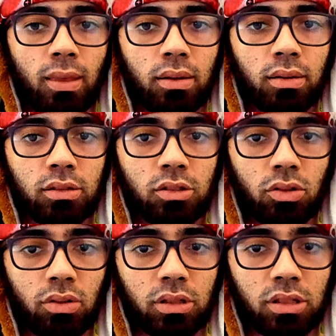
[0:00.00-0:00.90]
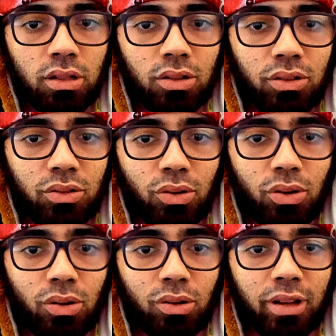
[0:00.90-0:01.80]
is go is he going to
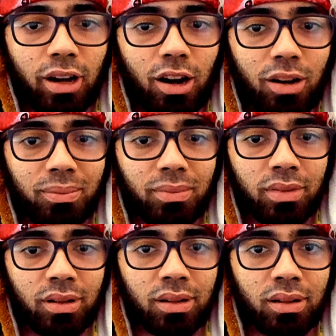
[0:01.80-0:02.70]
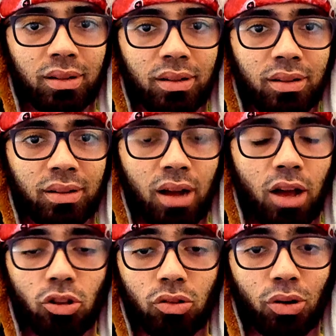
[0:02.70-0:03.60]
call the arm? I
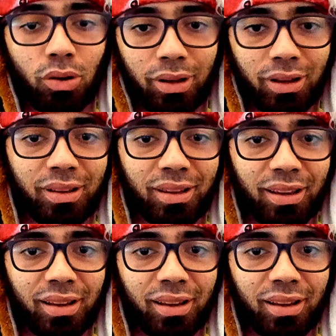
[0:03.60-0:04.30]
don't know. He he.